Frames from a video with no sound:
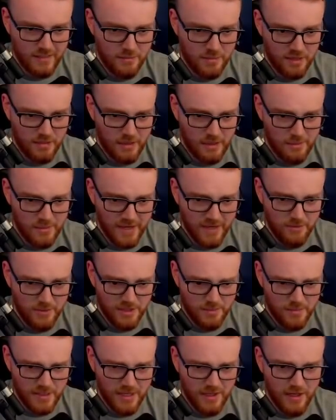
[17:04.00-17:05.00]
bring my bed with
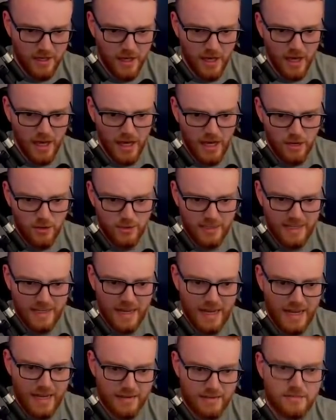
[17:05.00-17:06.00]
me. Oh
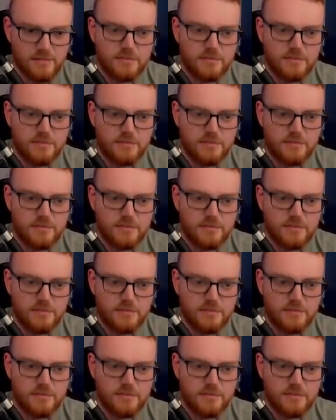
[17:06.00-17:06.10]
God.